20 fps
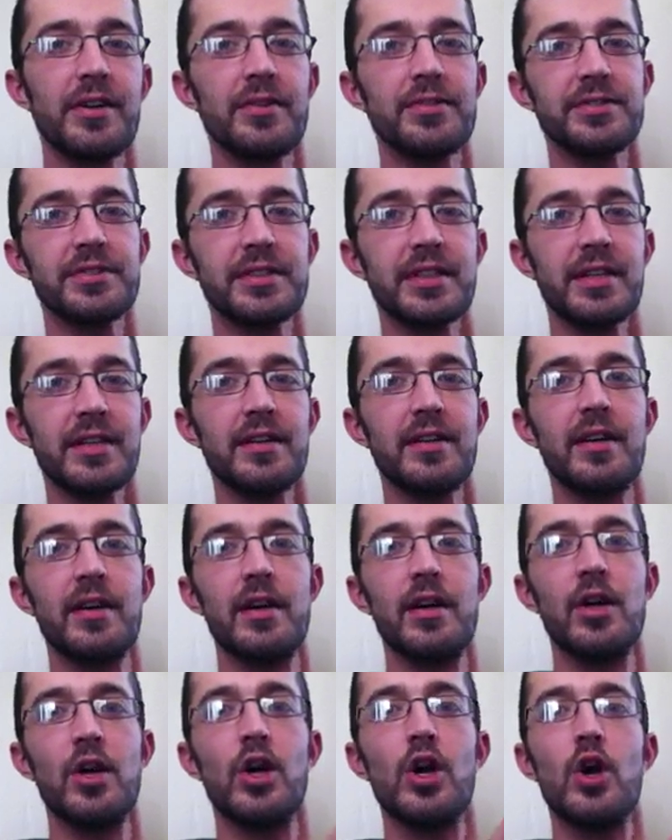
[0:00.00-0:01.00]
go see
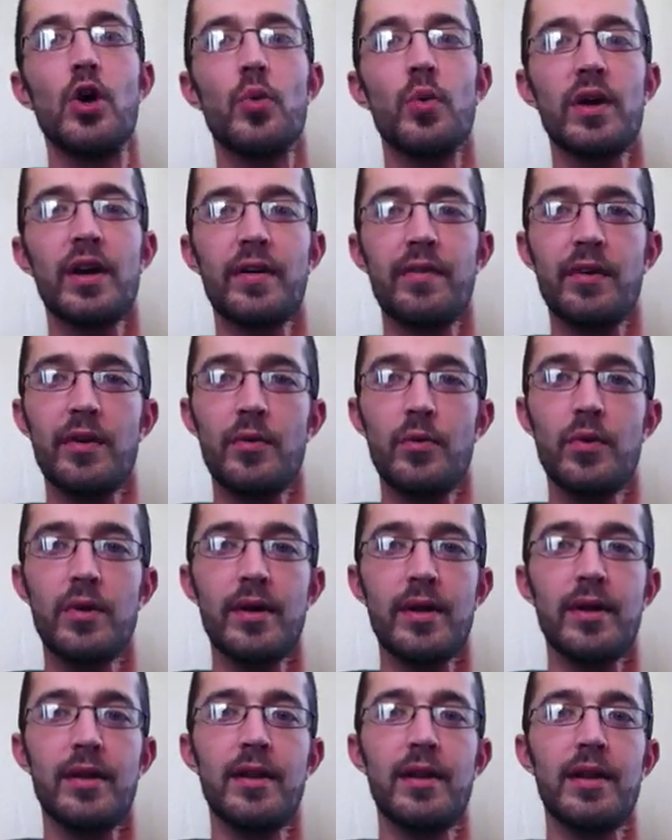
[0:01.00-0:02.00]
whenever I
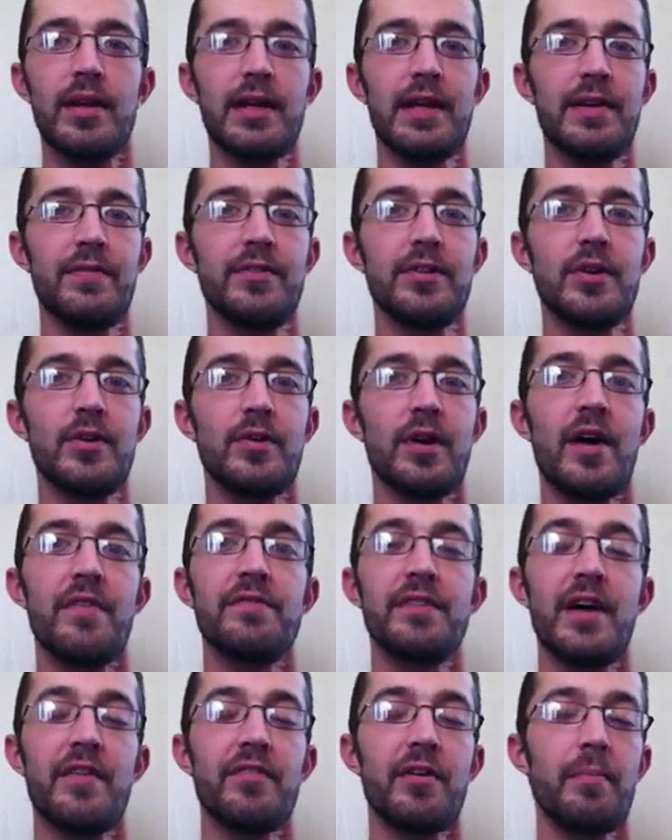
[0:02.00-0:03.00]
want, even though
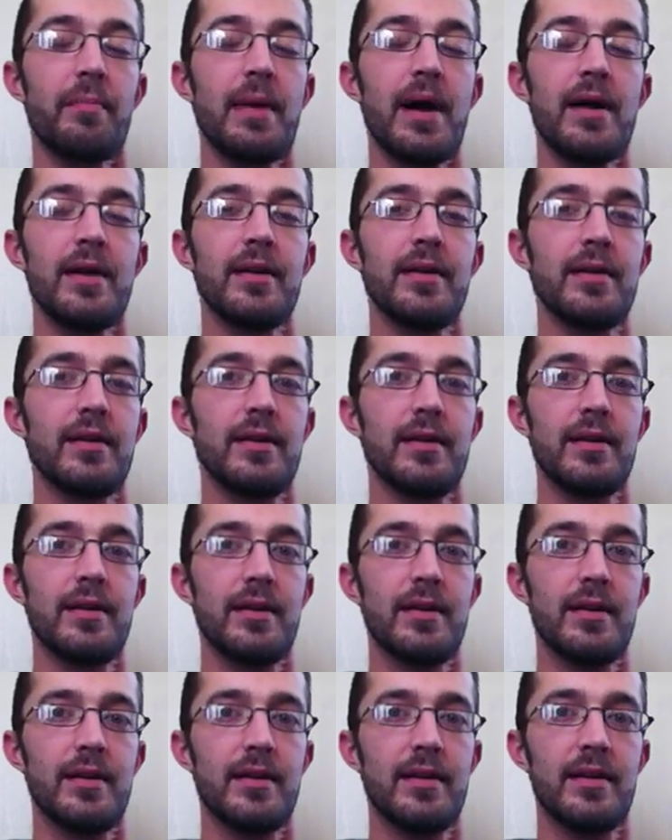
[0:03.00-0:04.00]
I've never met
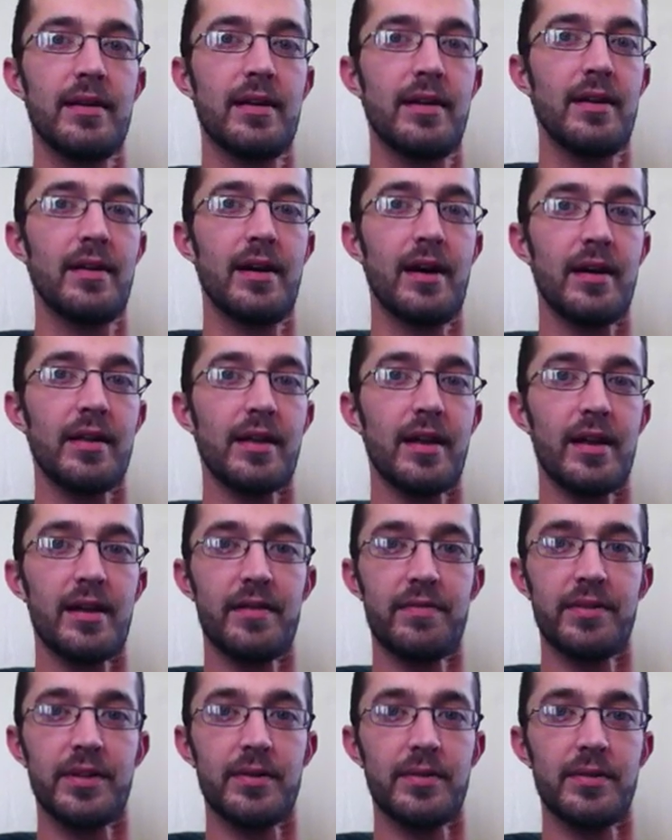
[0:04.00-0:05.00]
a lot
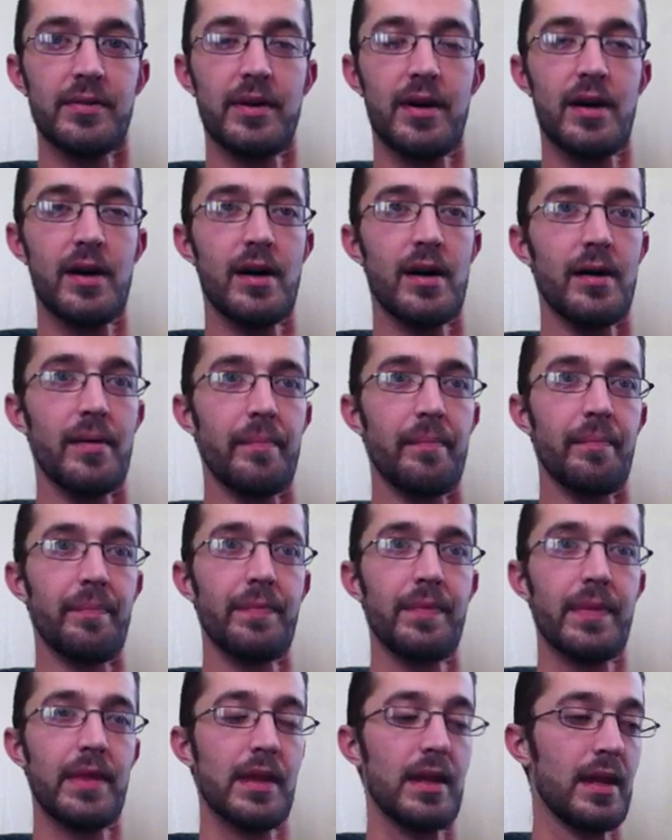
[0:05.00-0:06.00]
of you.
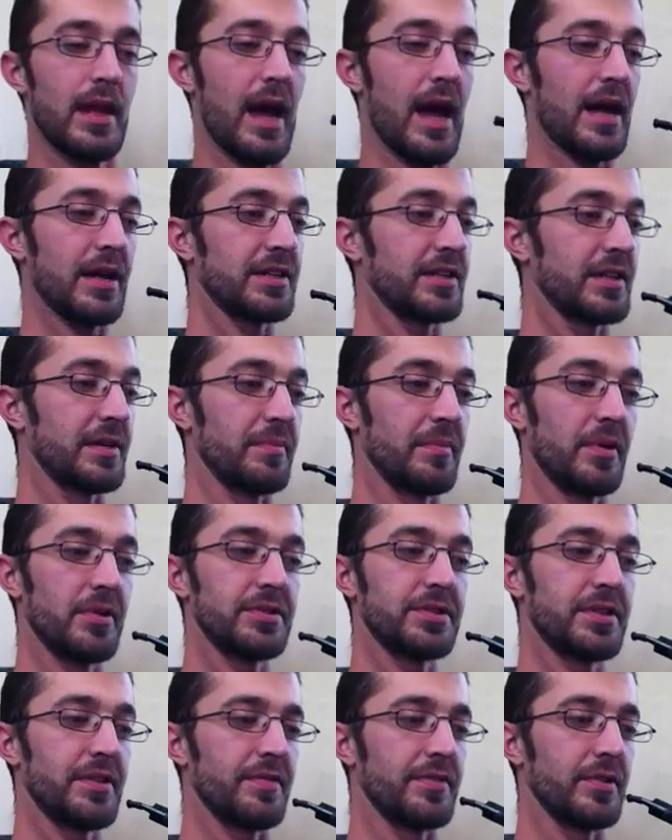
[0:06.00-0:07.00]
Actually,
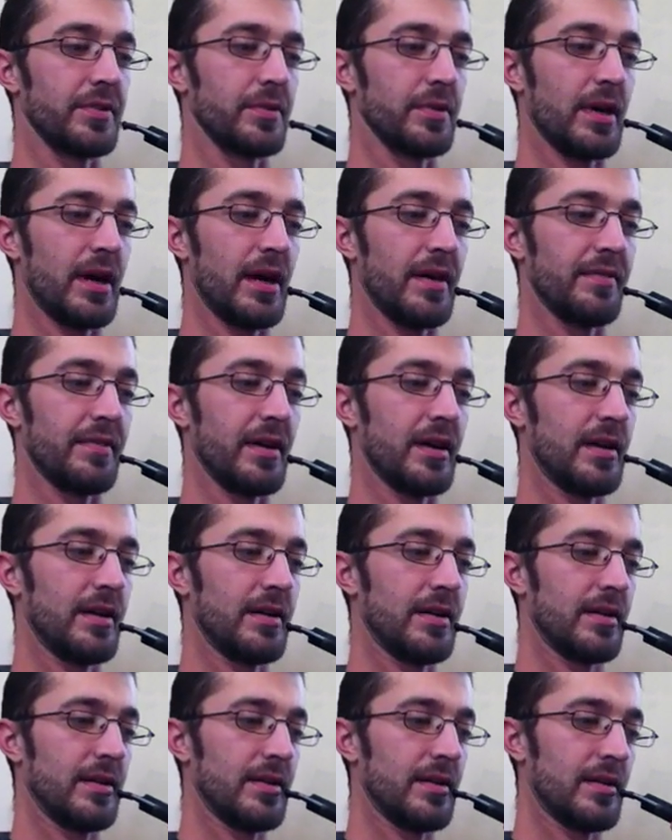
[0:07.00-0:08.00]
most of you
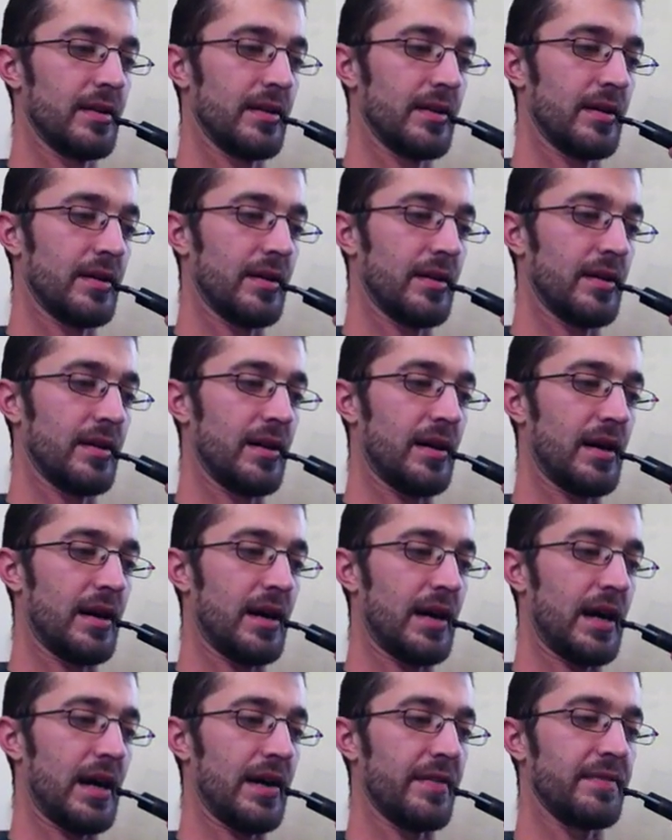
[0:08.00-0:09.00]

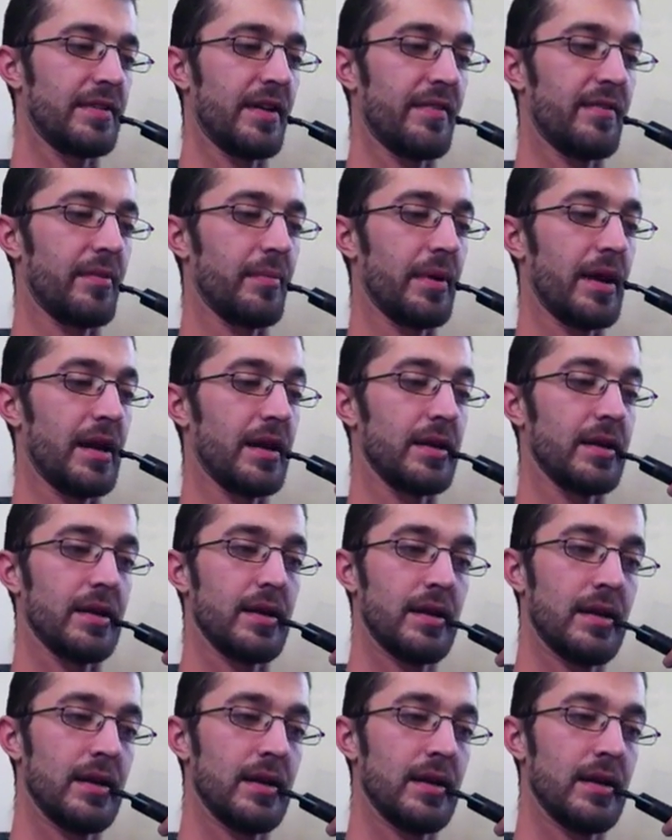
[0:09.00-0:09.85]
I've never met.